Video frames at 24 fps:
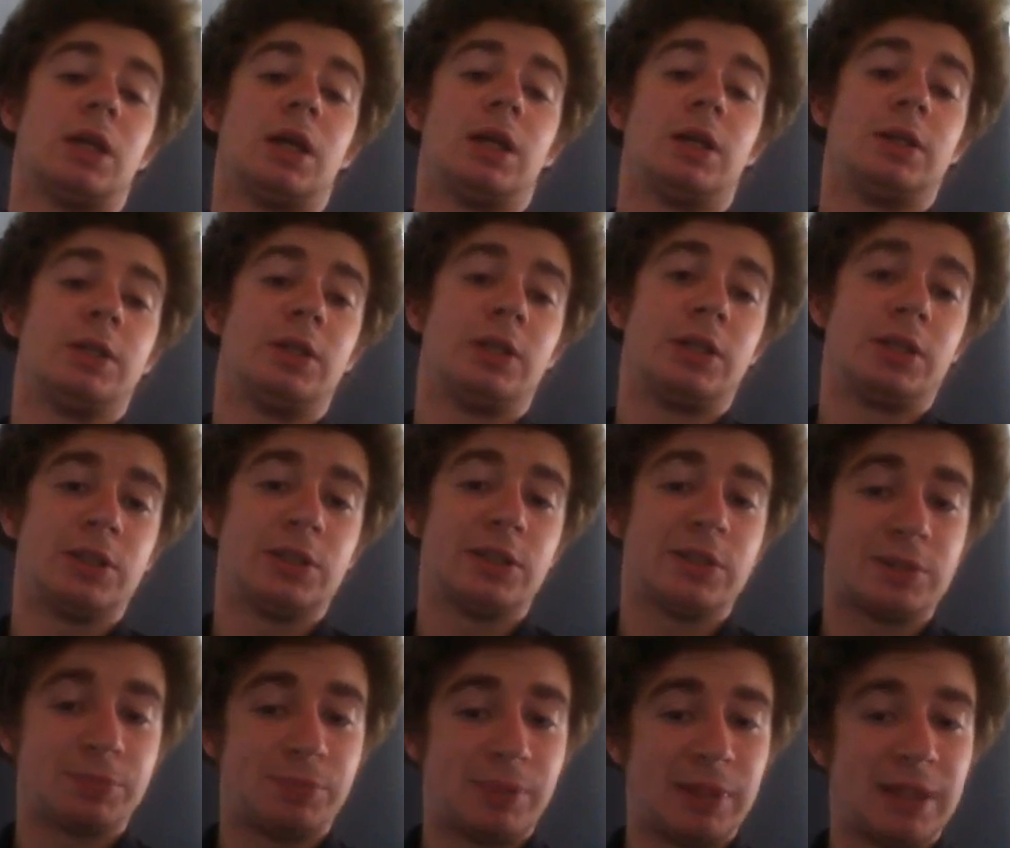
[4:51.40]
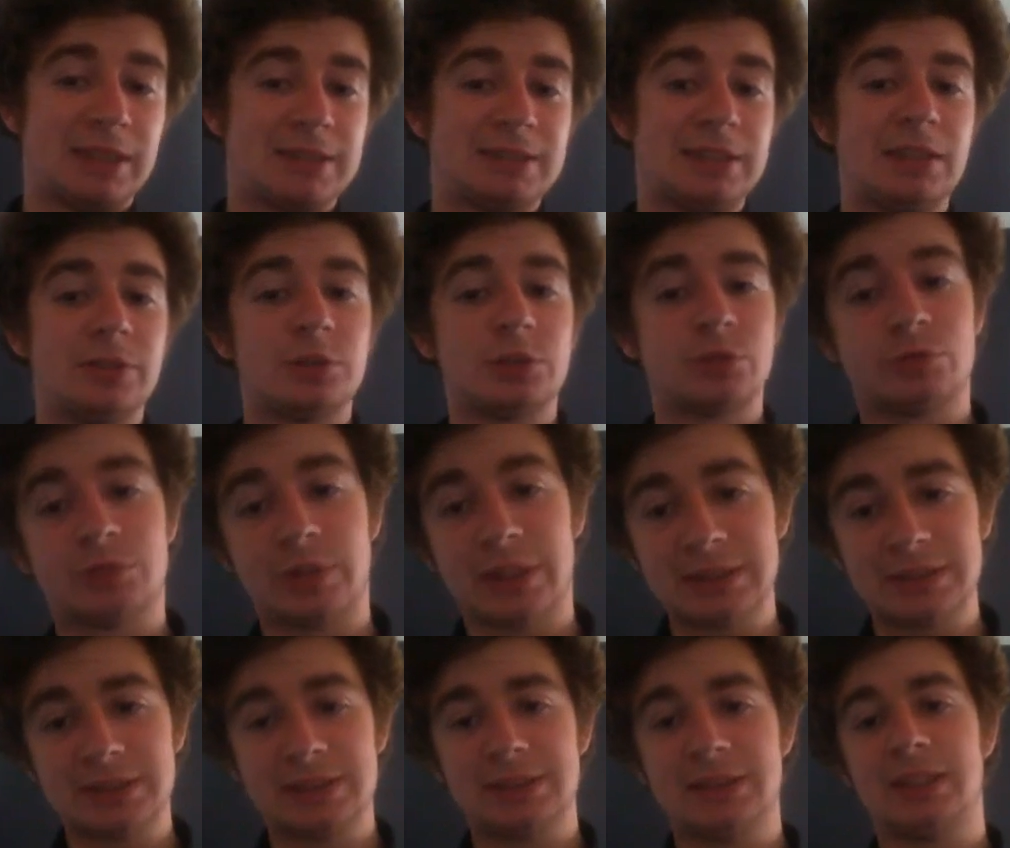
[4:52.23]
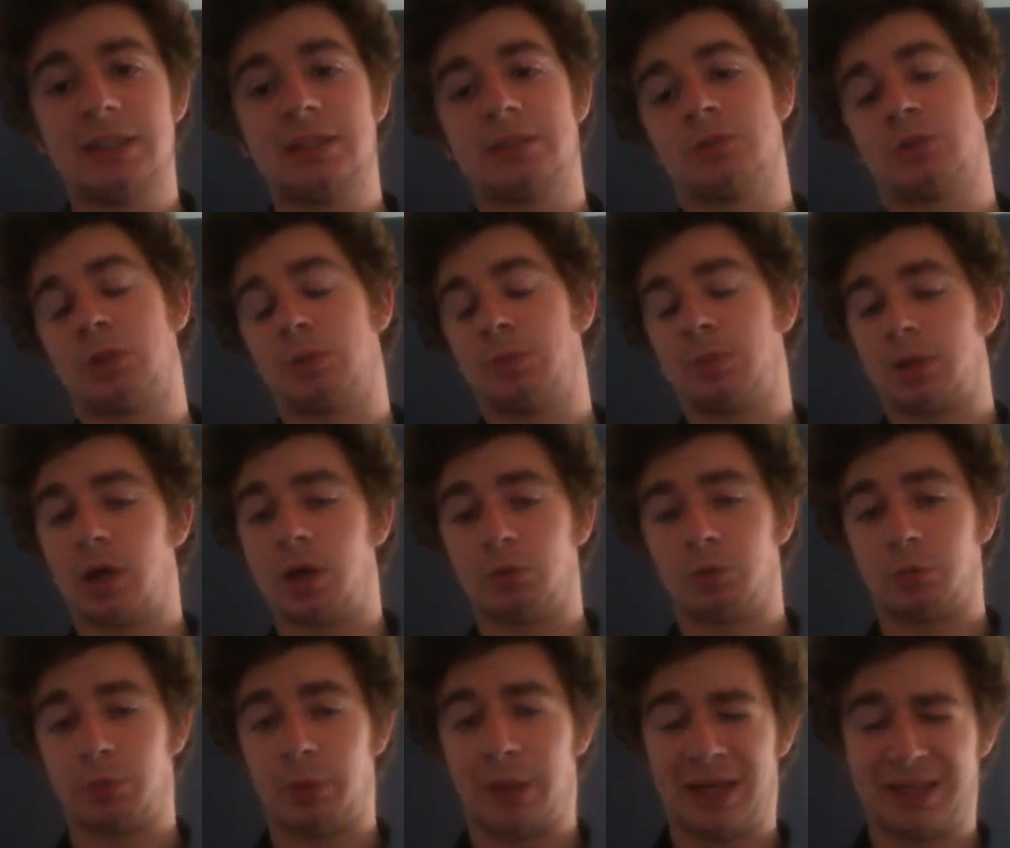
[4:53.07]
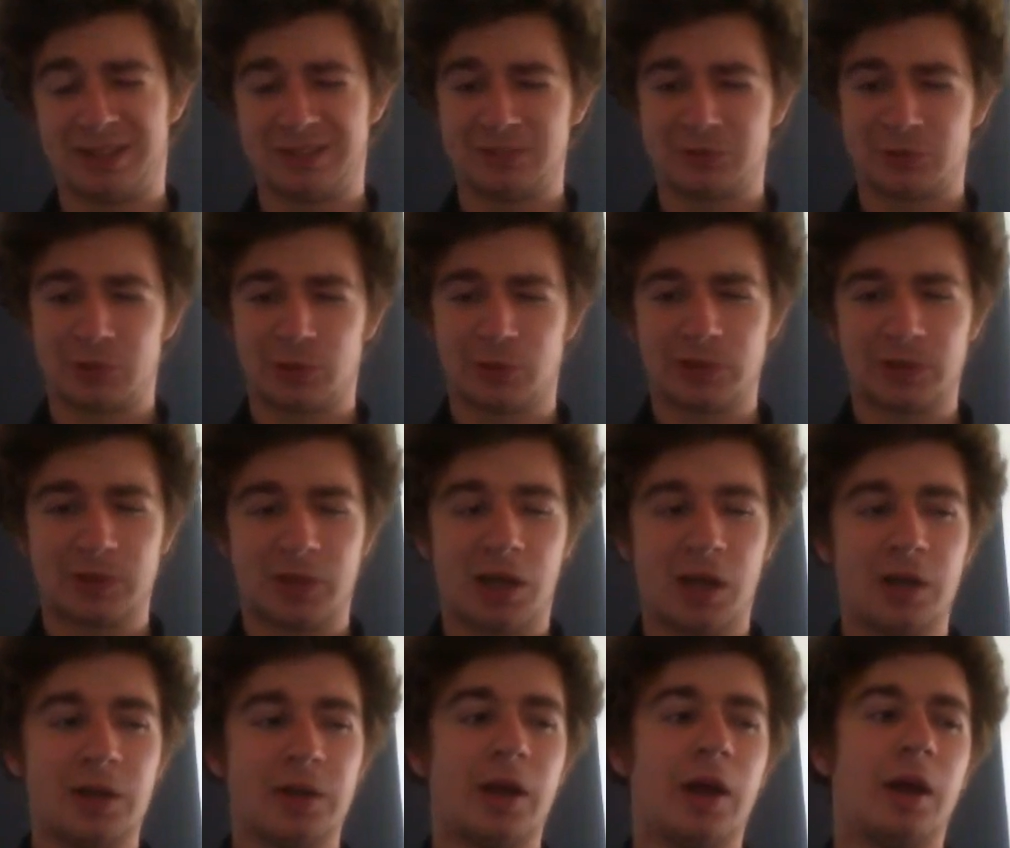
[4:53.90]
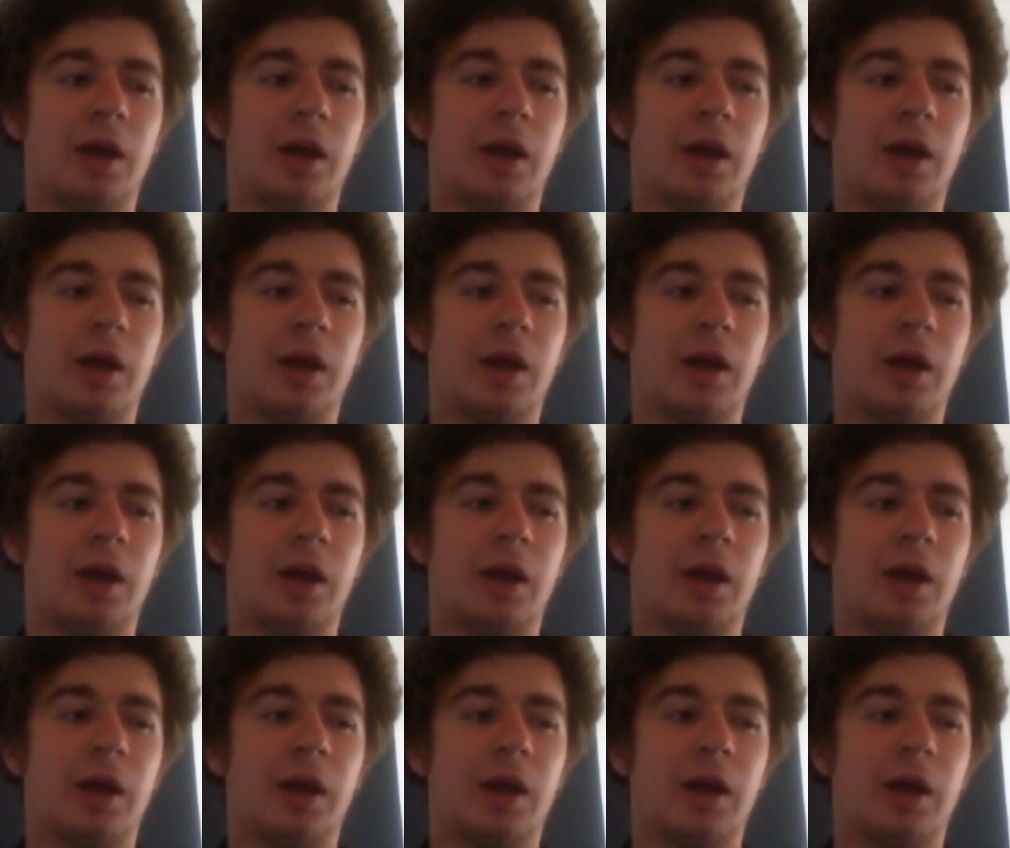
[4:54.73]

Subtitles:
you can use its ability to rest it, drop a card from your hand and draw a card.